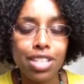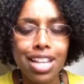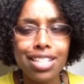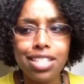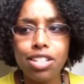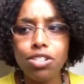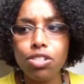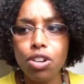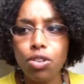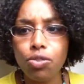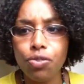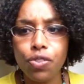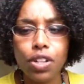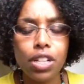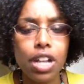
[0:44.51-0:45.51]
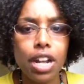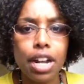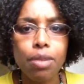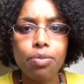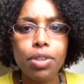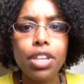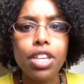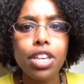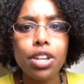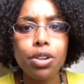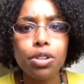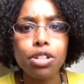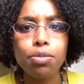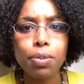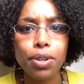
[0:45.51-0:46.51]
I still don't feel like I'm the
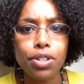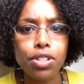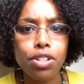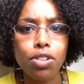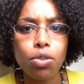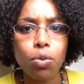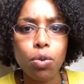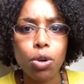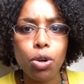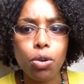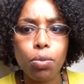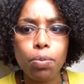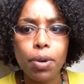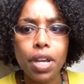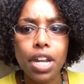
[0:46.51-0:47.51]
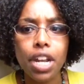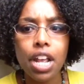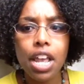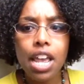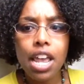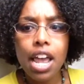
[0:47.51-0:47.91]
cutest person in the world, but